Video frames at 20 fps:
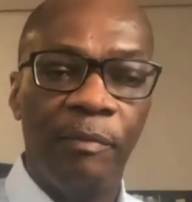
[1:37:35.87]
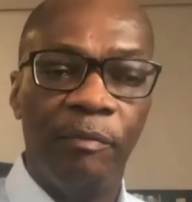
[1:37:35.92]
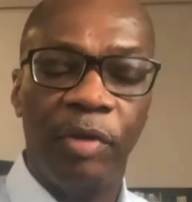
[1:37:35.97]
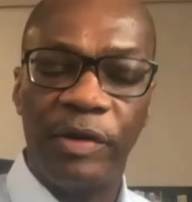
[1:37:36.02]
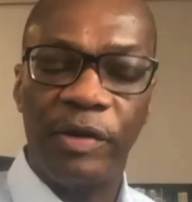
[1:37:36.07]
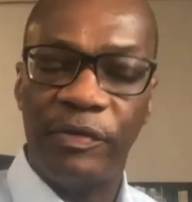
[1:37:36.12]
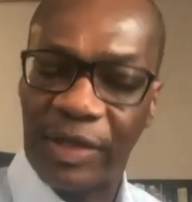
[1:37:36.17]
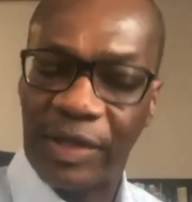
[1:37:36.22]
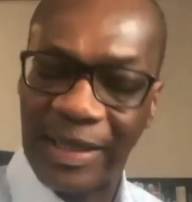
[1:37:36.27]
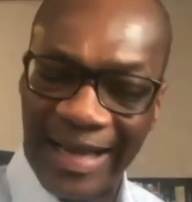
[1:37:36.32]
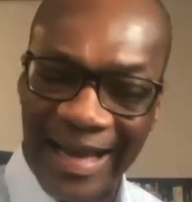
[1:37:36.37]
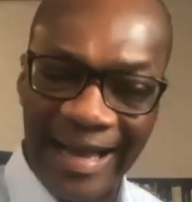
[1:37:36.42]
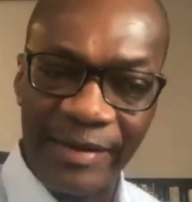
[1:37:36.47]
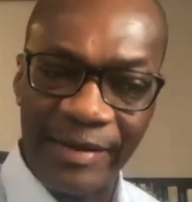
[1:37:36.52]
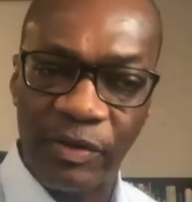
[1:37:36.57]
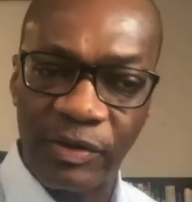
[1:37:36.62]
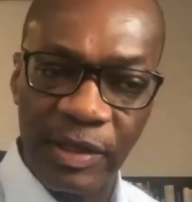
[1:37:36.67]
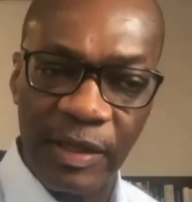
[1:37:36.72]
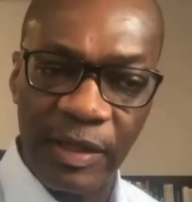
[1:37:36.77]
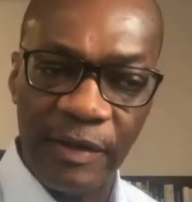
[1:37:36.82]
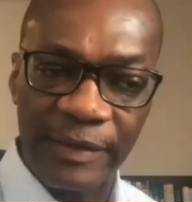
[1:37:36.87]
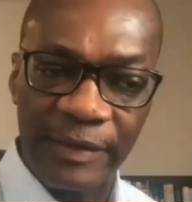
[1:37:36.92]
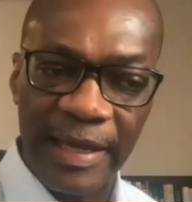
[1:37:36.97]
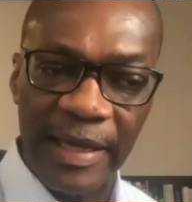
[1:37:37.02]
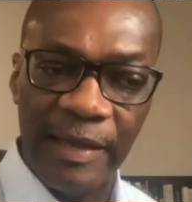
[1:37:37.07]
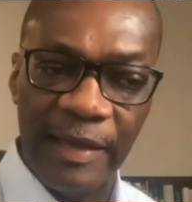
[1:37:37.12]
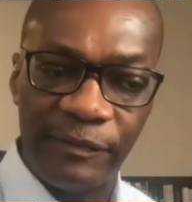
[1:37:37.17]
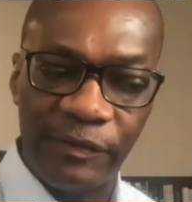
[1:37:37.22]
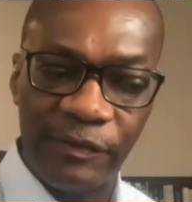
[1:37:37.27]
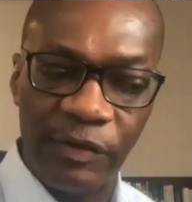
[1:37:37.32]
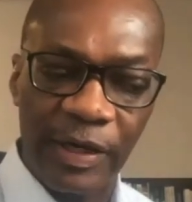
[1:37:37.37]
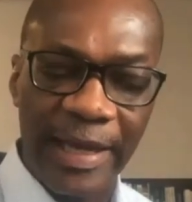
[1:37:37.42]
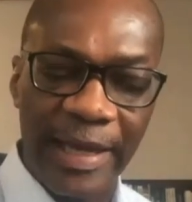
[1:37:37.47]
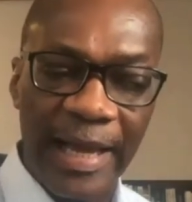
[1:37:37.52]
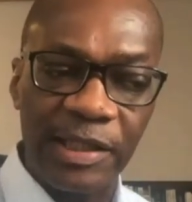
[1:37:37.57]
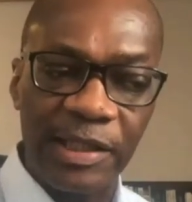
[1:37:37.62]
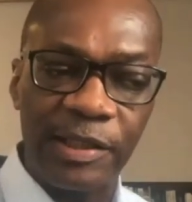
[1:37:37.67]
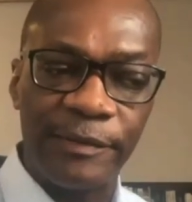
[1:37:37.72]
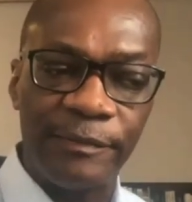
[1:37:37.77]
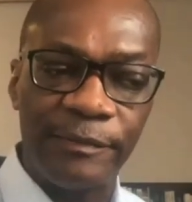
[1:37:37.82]
But if you cannot, if your
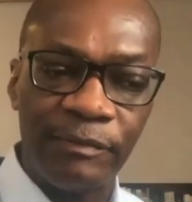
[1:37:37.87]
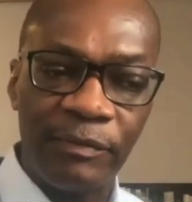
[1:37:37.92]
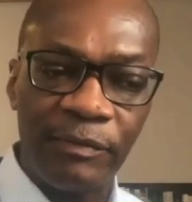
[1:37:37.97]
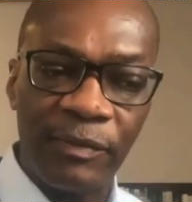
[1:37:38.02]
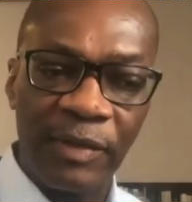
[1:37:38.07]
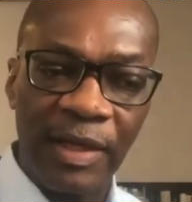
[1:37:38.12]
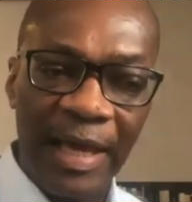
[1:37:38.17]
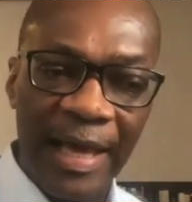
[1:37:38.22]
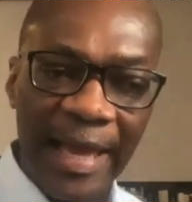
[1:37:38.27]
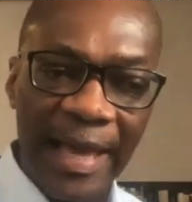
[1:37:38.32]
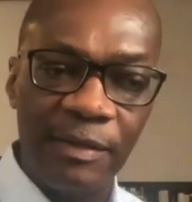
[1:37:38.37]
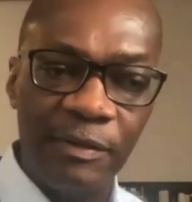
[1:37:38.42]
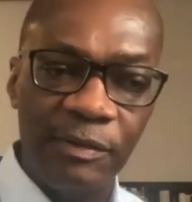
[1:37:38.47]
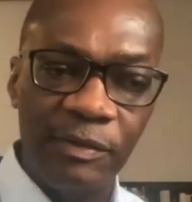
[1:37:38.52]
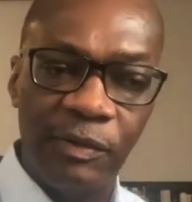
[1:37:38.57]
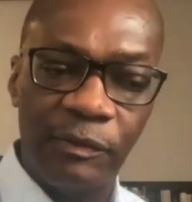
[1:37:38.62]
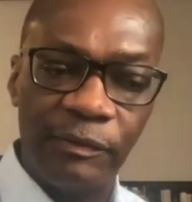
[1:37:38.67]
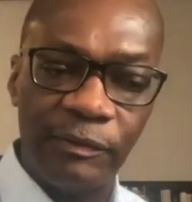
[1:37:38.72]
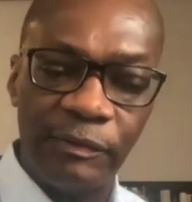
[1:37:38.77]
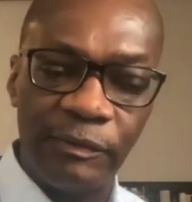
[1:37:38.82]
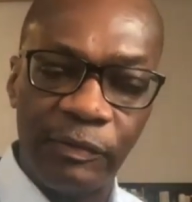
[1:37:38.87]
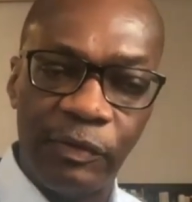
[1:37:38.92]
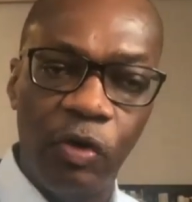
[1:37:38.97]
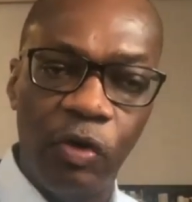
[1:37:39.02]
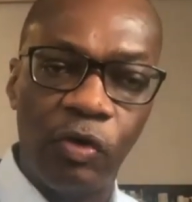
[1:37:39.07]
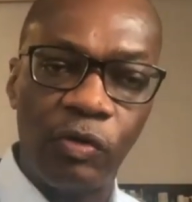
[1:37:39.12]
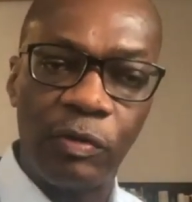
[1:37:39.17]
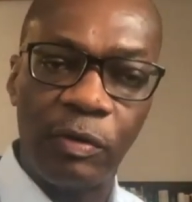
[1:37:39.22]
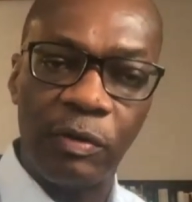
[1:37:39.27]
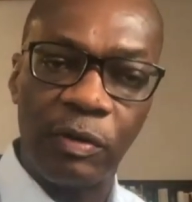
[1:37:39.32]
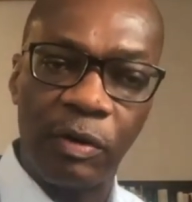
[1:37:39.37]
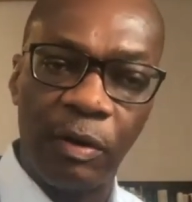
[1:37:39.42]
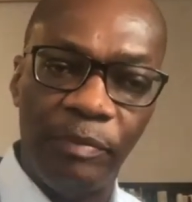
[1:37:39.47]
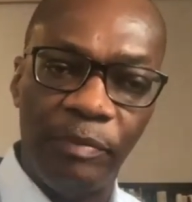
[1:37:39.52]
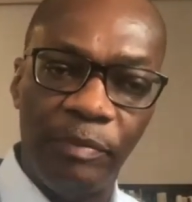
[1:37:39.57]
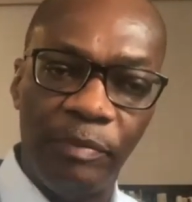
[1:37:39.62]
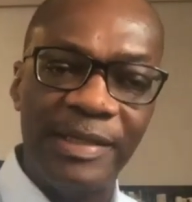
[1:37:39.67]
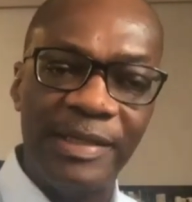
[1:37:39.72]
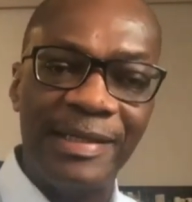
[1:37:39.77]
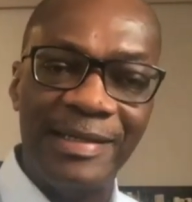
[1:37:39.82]
cash, you know, flow
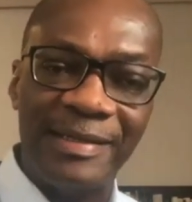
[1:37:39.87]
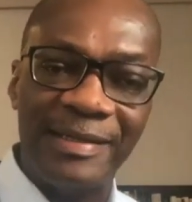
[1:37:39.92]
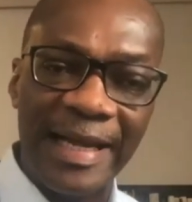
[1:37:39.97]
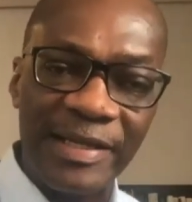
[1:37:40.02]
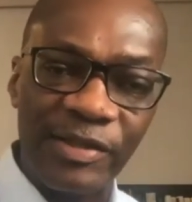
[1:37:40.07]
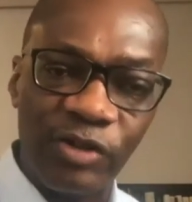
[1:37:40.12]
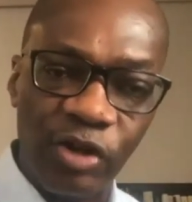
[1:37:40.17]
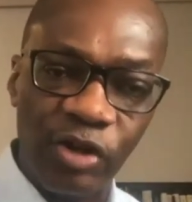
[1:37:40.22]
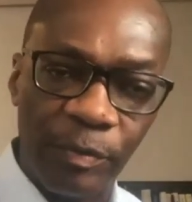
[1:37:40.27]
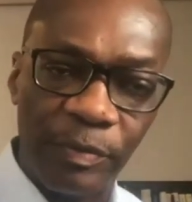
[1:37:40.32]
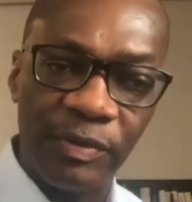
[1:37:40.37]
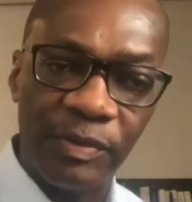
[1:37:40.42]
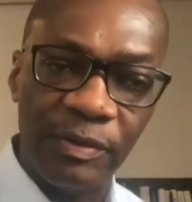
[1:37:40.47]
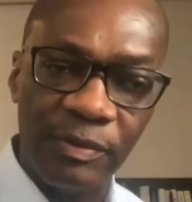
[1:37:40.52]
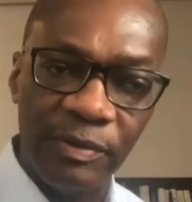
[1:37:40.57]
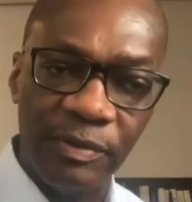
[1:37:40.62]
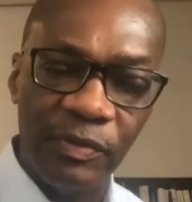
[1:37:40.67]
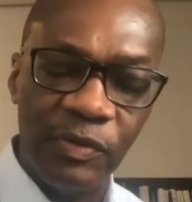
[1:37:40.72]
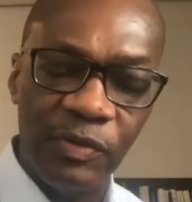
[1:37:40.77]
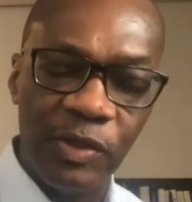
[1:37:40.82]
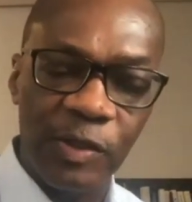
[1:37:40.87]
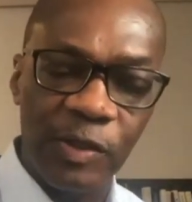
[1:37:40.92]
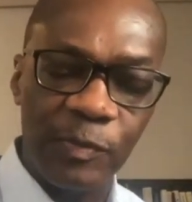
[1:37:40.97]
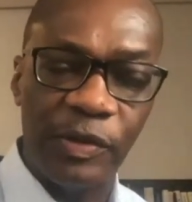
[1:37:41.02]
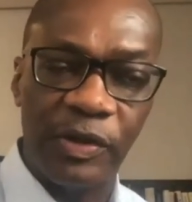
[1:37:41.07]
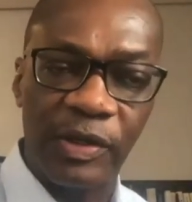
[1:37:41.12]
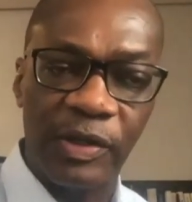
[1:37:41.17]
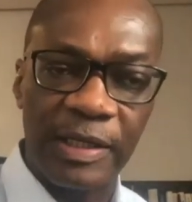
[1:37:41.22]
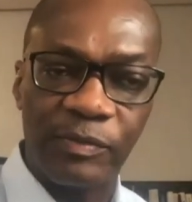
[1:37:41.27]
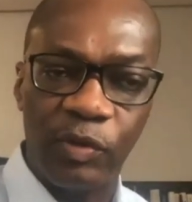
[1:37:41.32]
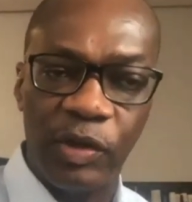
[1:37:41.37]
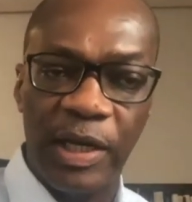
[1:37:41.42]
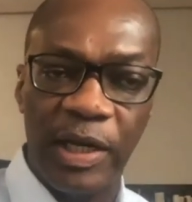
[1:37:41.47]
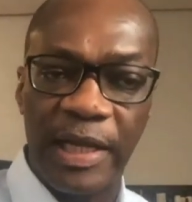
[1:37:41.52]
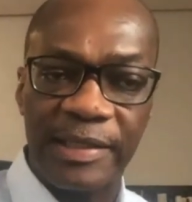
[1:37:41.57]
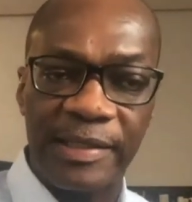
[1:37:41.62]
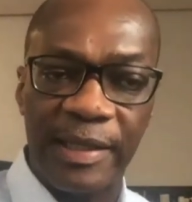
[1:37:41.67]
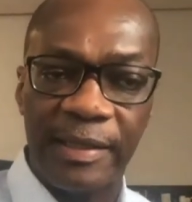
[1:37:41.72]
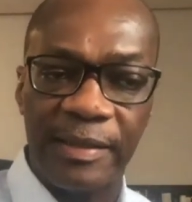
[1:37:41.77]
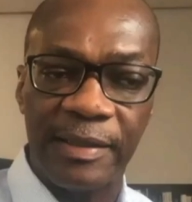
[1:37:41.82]
completely dries up in this period, as well
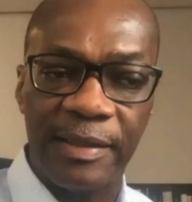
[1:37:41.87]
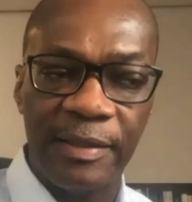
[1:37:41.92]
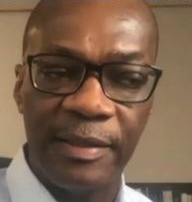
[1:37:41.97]
as I said,